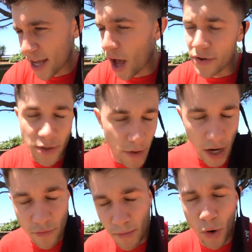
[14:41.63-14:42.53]
obviously we're
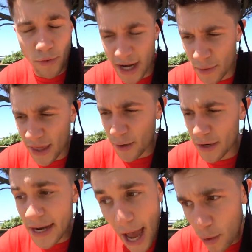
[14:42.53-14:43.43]
not remote raiding with
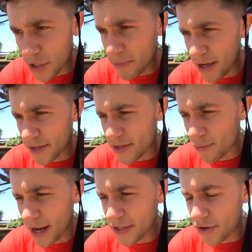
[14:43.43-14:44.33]
anyone now just because the
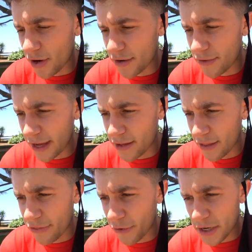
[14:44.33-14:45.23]
raid started like
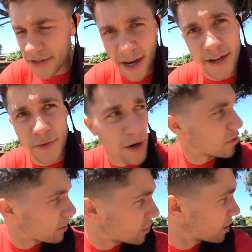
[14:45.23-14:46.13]
in 30 seconds when I
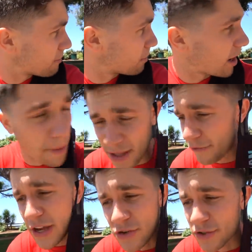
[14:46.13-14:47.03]
joined the gym. But I mean, the
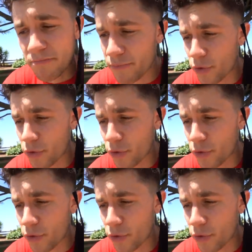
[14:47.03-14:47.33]
feature's